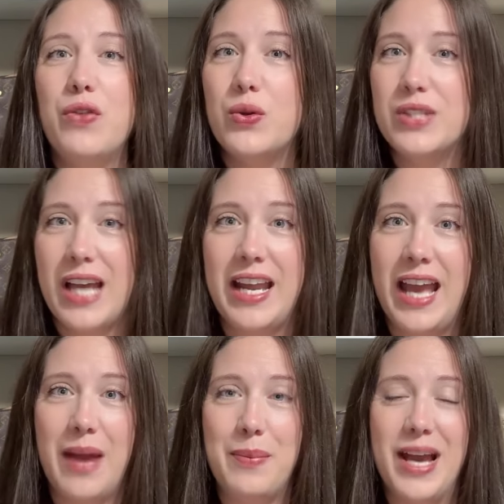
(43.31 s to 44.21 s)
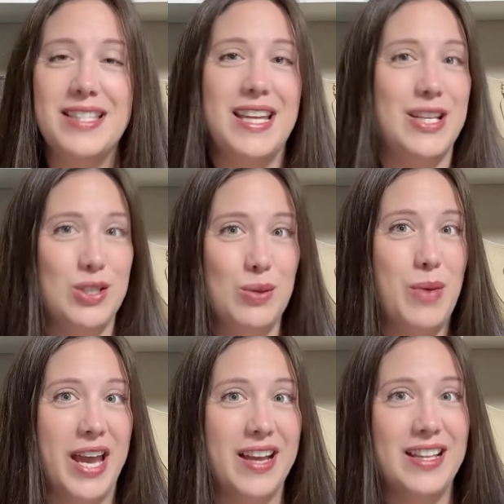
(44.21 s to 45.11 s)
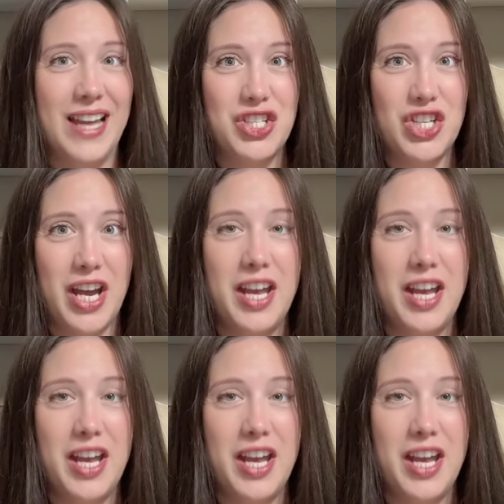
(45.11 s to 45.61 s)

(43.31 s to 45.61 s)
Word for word: those kind of handbags into my collection.